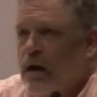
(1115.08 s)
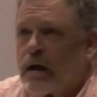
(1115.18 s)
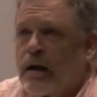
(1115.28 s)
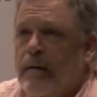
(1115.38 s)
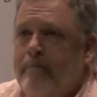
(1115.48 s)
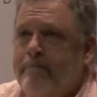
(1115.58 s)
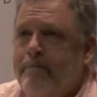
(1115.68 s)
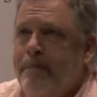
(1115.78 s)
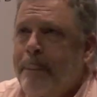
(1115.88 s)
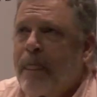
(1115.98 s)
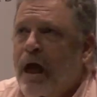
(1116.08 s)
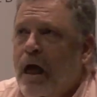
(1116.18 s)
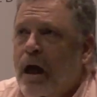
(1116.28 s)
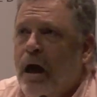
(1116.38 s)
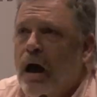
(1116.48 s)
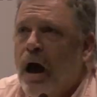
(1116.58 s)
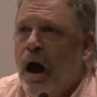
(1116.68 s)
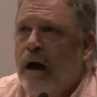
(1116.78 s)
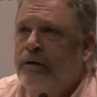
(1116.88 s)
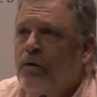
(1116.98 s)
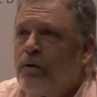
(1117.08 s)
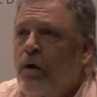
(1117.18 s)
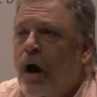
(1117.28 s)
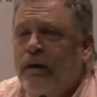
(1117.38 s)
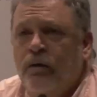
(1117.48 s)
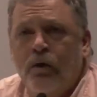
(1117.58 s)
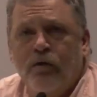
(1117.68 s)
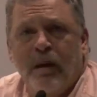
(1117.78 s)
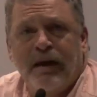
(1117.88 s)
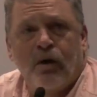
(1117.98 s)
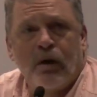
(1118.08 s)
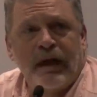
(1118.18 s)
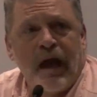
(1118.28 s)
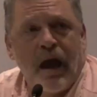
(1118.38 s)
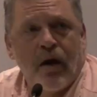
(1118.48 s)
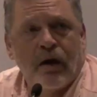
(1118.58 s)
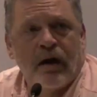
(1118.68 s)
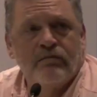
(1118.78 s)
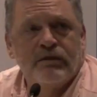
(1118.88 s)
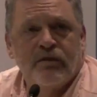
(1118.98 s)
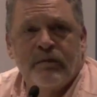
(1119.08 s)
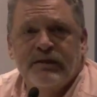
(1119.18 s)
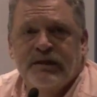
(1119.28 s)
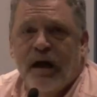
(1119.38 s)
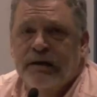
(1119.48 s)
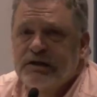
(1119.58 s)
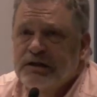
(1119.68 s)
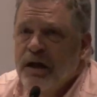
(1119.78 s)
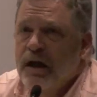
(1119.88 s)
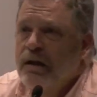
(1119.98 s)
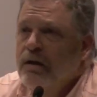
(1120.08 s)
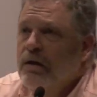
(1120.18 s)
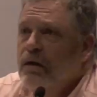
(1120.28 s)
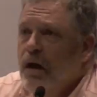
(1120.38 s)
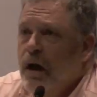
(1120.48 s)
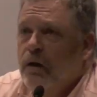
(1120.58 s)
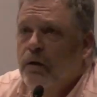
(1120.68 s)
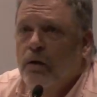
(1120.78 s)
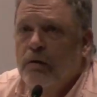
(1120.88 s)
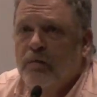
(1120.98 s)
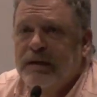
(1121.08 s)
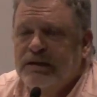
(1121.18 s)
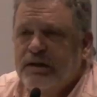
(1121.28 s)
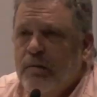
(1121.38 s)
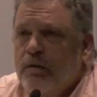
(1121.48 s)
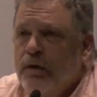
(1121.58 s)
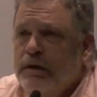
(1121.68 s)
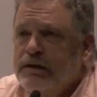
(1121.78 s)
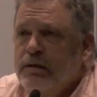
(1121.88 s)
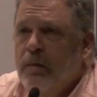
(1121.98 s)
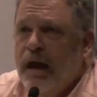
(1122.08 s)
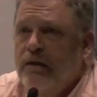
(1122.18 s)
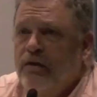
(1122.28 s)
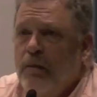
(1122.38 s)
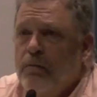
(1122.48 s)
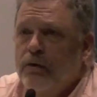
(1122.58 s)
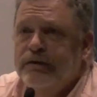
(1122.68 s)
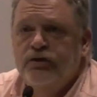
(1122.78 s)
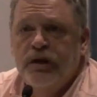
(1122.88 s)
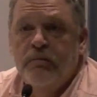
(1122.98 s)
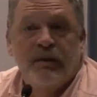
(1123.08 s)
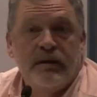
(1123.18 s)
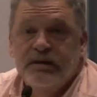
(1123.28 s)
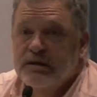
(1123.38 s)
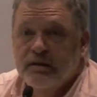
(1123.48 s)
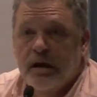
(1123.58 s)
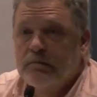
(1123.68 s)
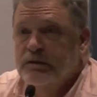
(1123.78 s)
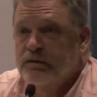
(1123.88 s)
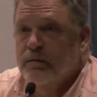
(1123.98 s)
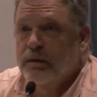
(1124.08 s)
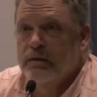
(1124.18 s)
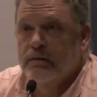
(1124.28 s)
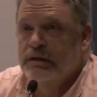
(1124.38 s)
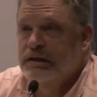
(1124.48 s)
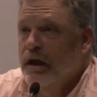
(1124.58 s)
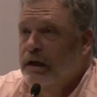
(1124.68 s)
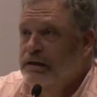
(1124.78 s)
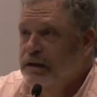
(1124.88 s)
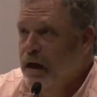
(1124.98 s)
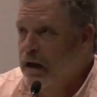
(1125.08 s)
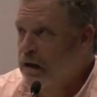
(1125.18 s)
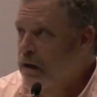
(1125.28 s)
Um, I don't know, I don't know if my curly hair comes from the Scots side. I don't know if my stubbornness and bad temper and cheapness comes from the, the Scots side.